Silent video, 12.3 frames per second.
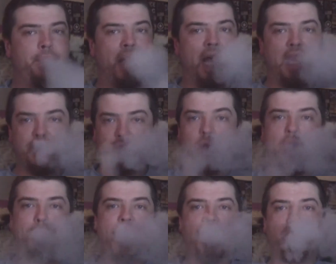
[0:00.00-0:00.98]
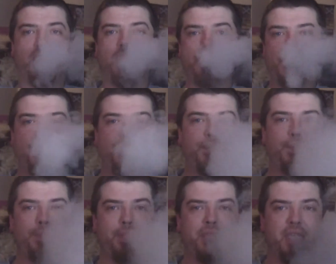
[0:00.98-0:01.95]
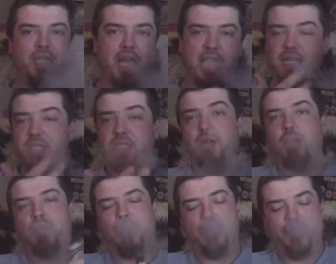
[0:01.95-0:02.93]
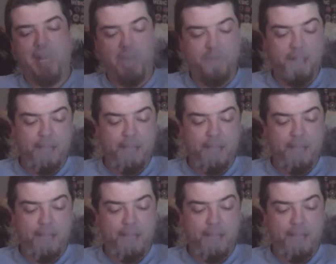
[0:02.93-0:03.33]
it's not a bad cloud. Get a decent cloud out of that.